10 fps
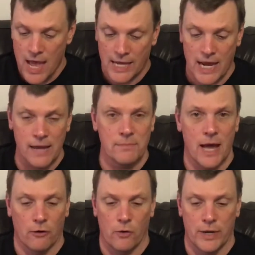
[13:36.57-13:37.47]
And I am
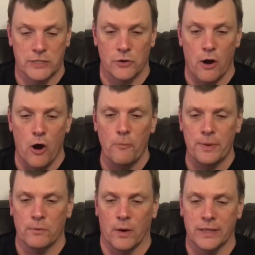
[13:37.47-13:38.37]
now going to
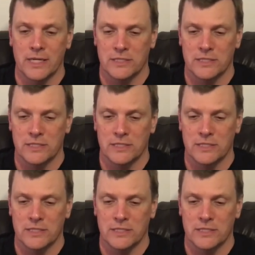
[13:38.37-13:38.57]
open one.